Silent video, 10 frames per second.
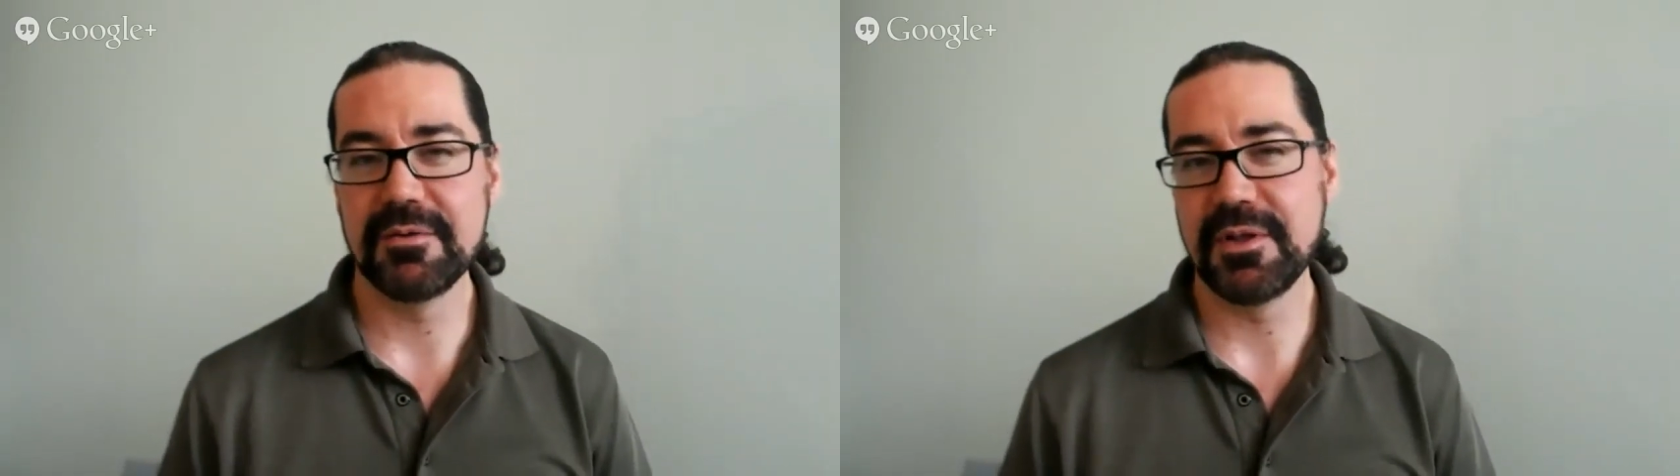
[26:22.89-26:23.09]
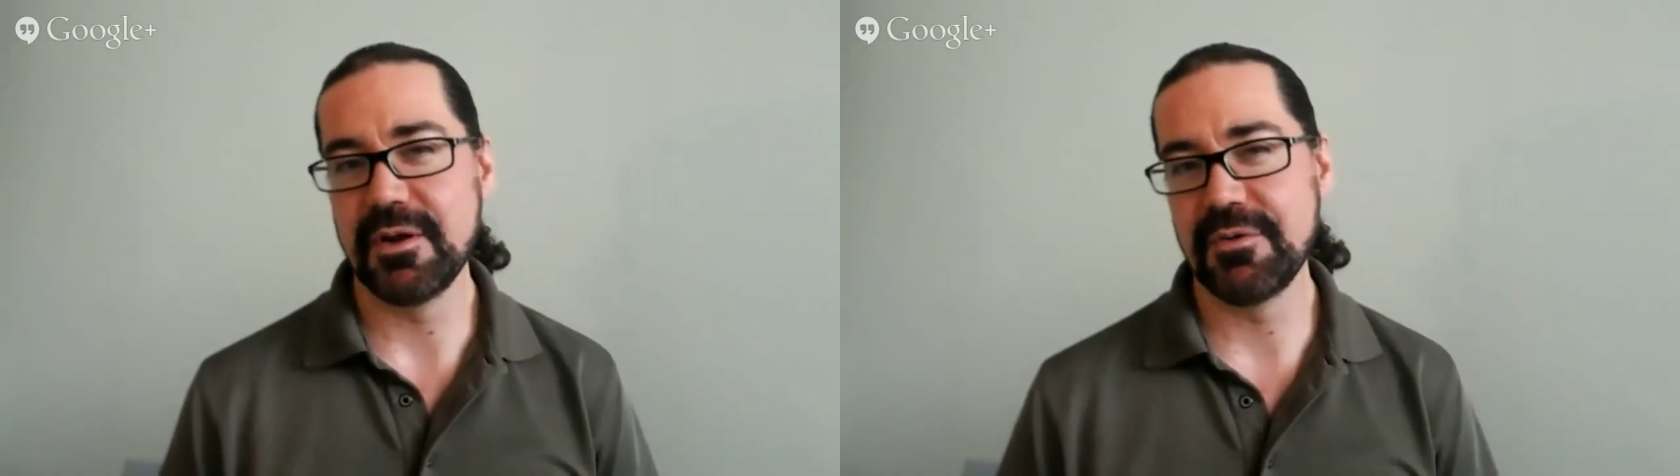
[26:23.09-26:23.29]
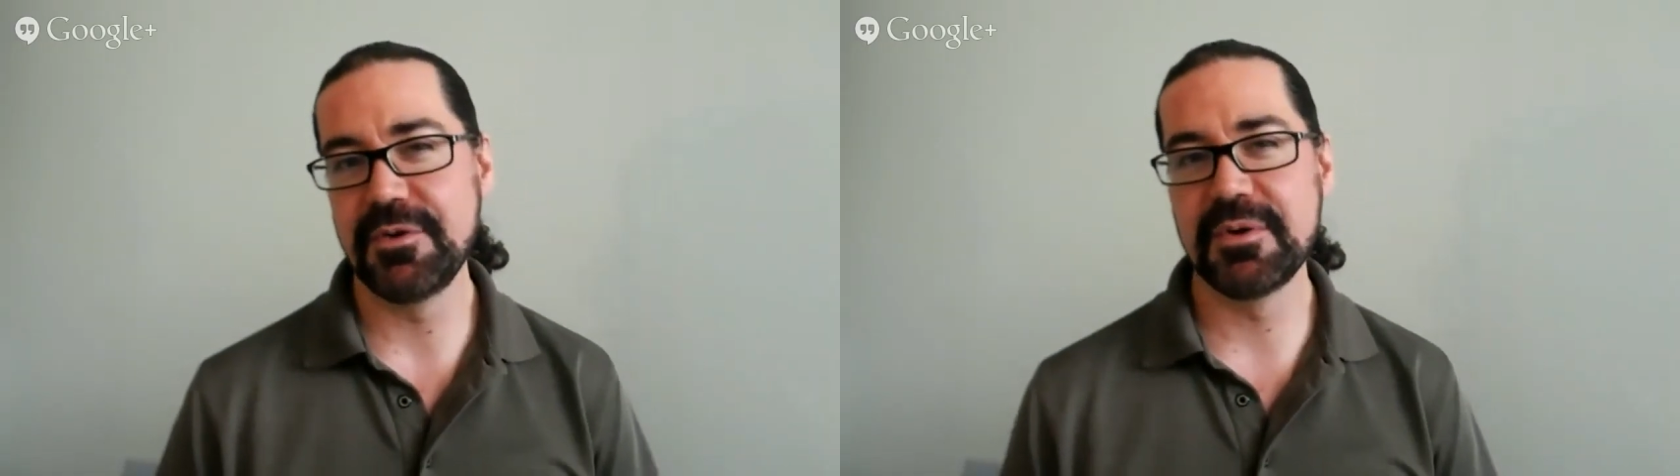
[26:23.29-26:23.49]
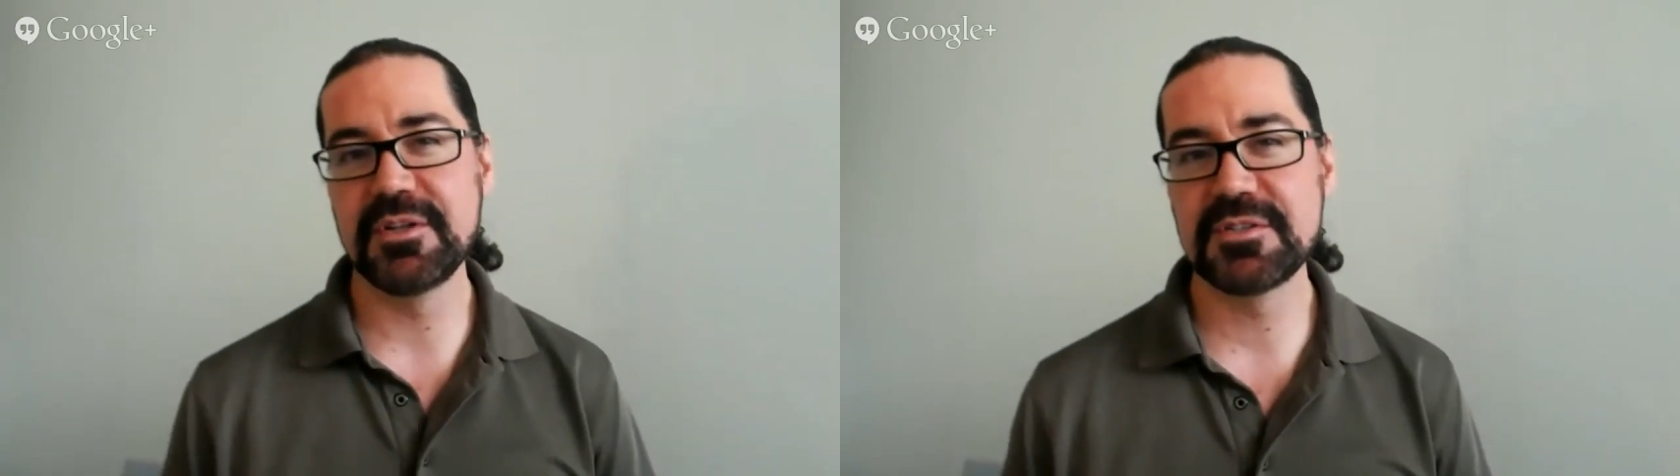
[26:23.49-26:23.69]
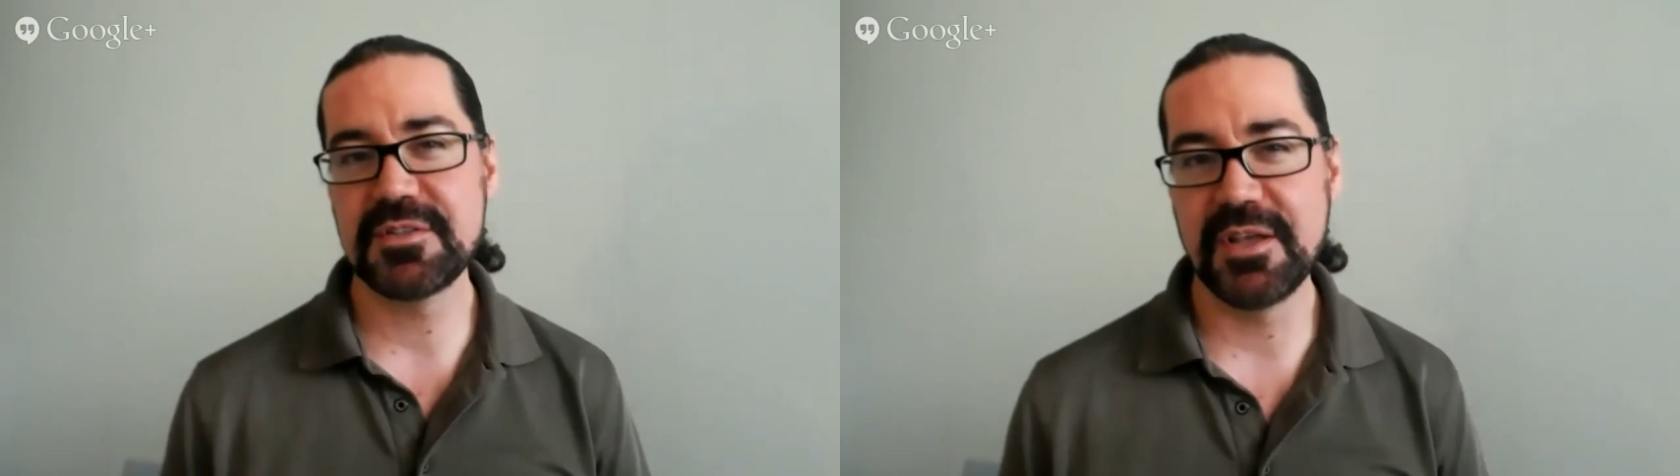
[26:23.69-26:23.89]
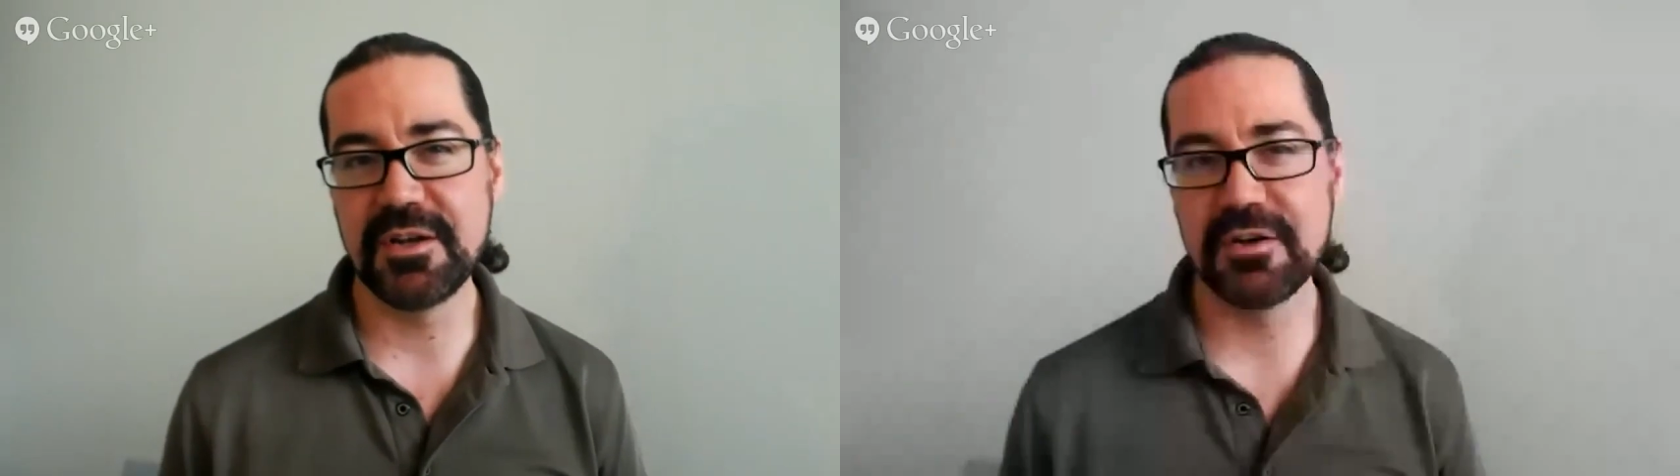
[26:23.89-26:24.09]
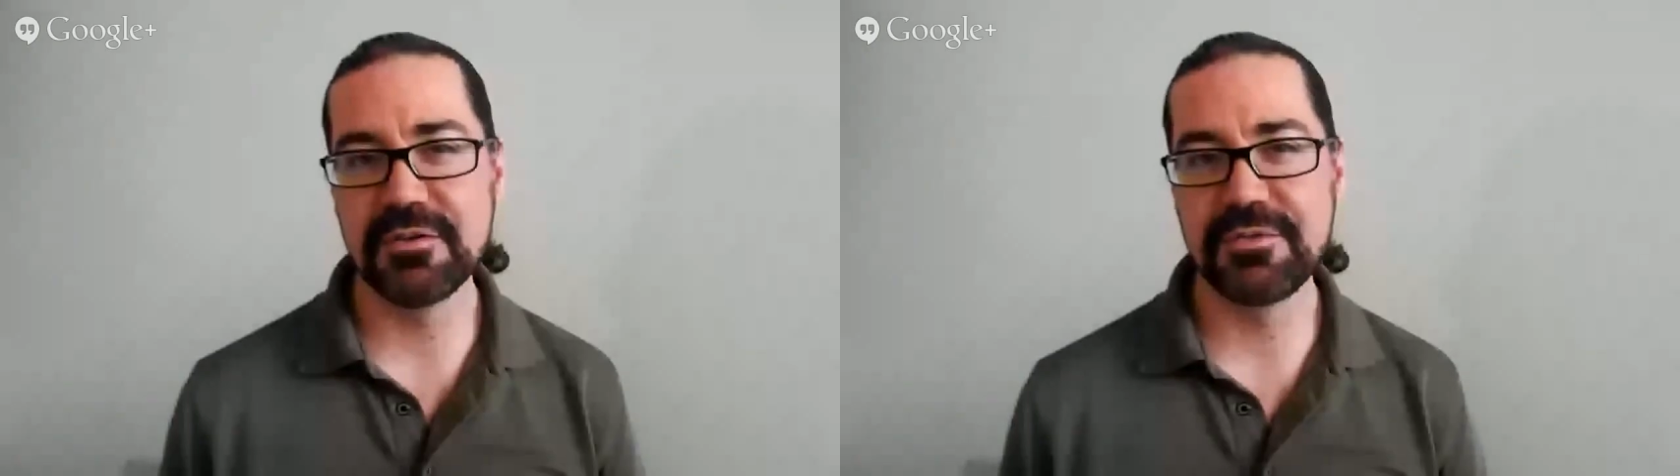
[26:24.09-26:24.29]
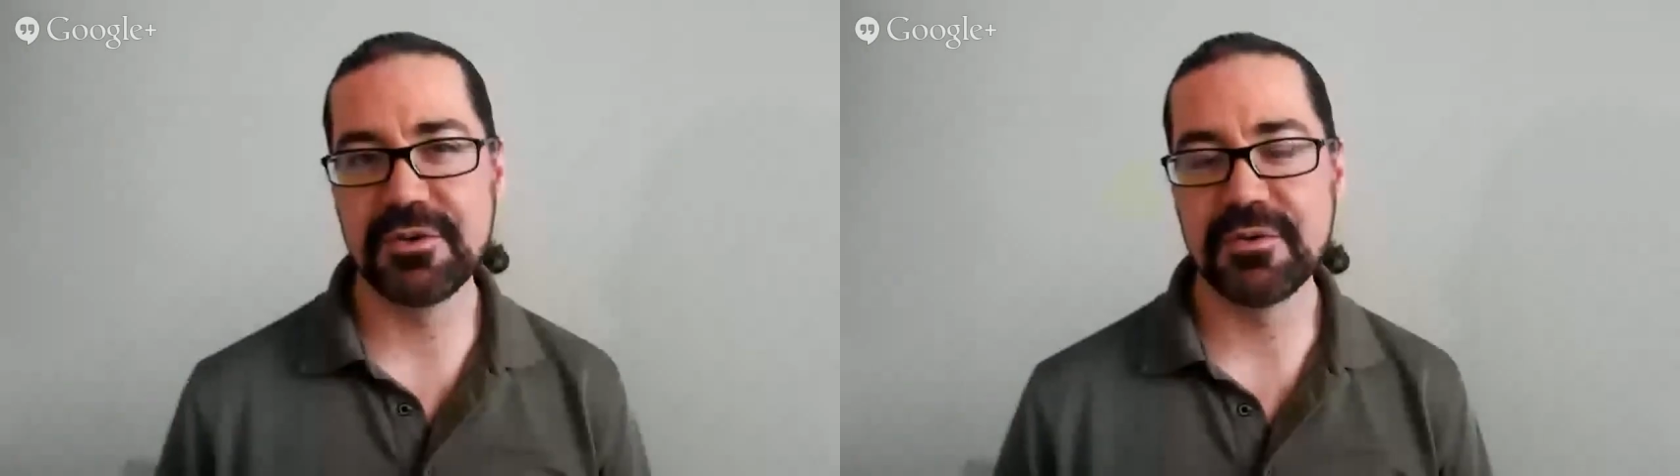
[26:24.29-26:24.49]
you know, if you were to just
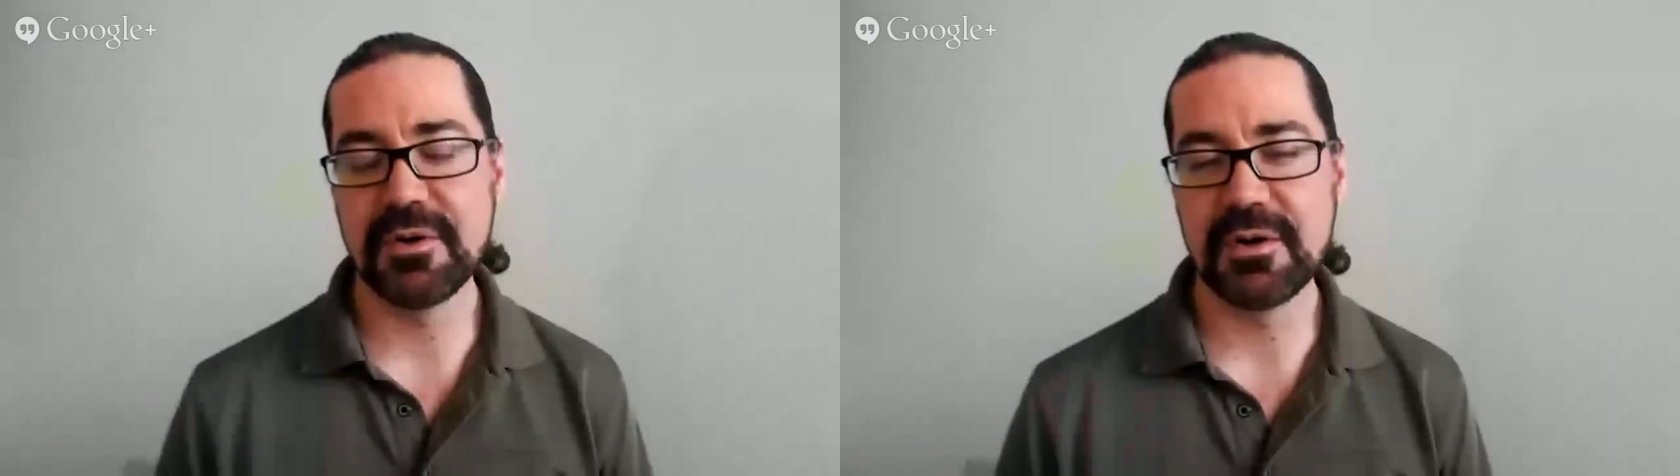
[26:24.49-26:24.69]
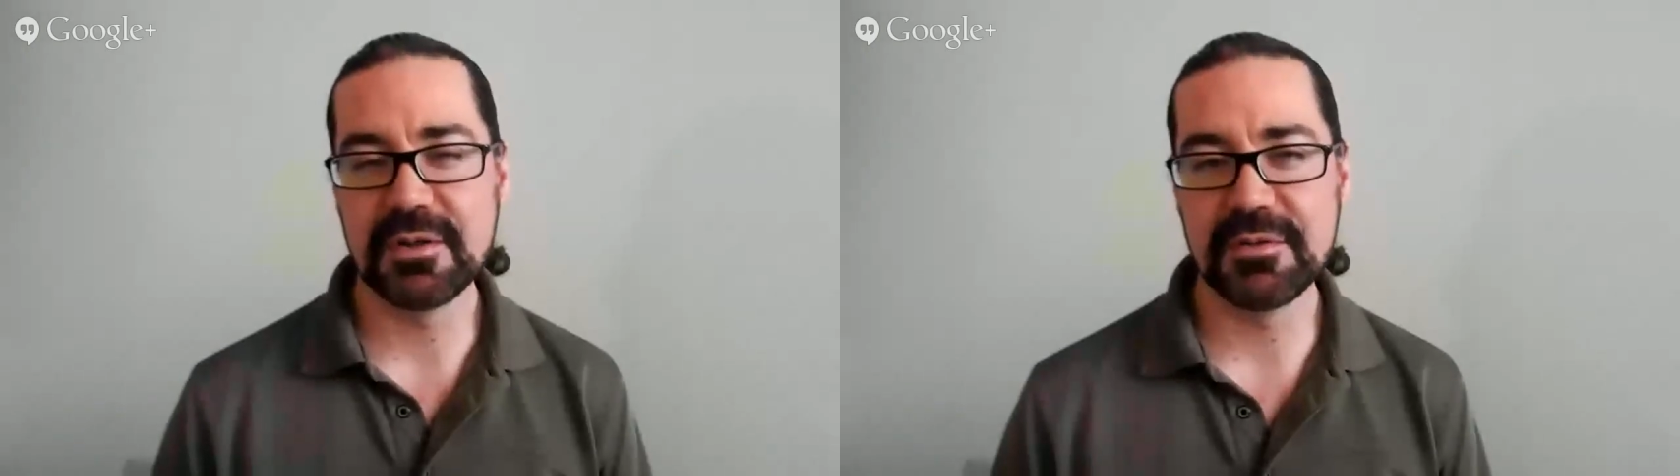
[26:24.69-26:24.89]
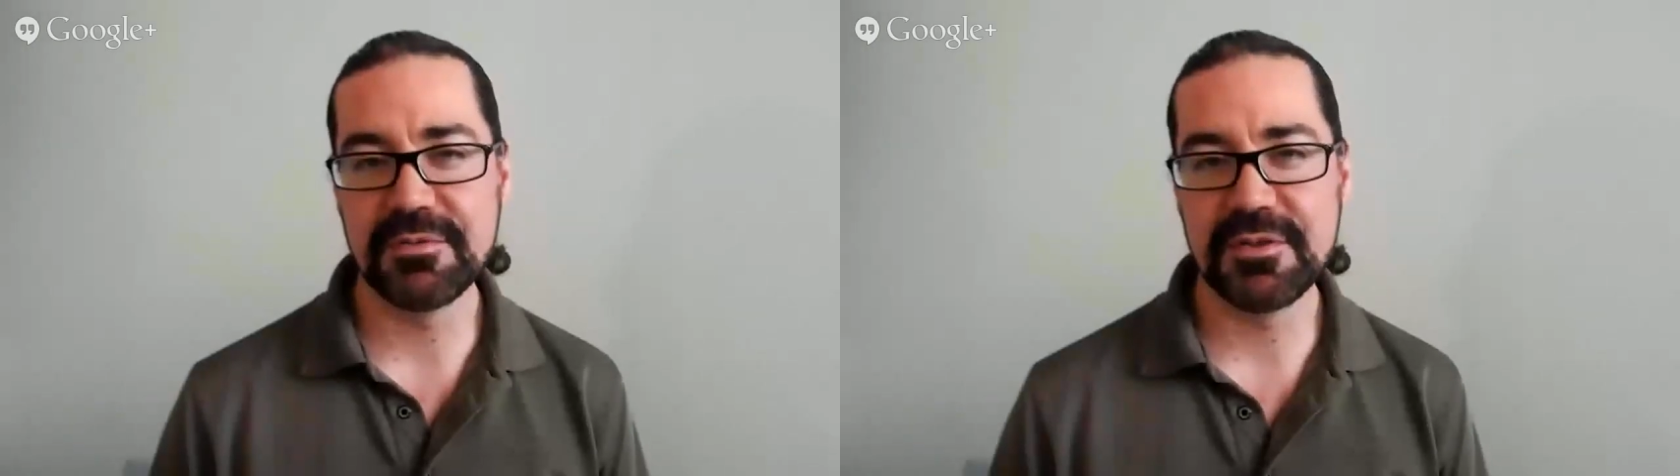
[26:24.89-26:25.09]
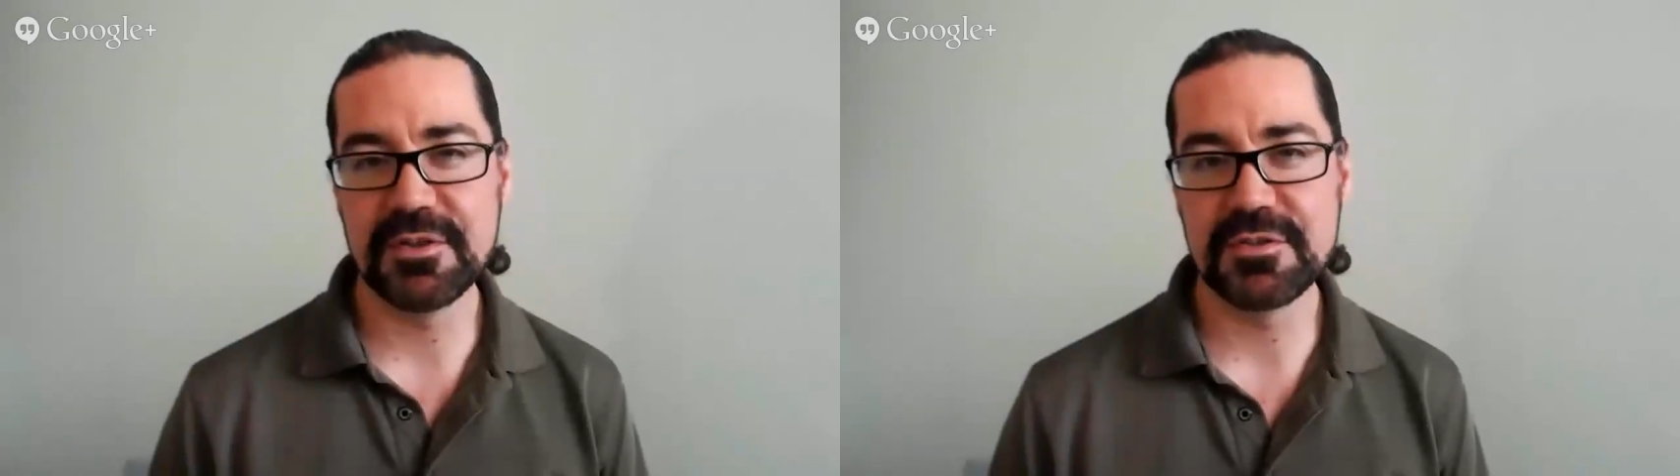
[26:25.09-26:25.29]
interview all of these folks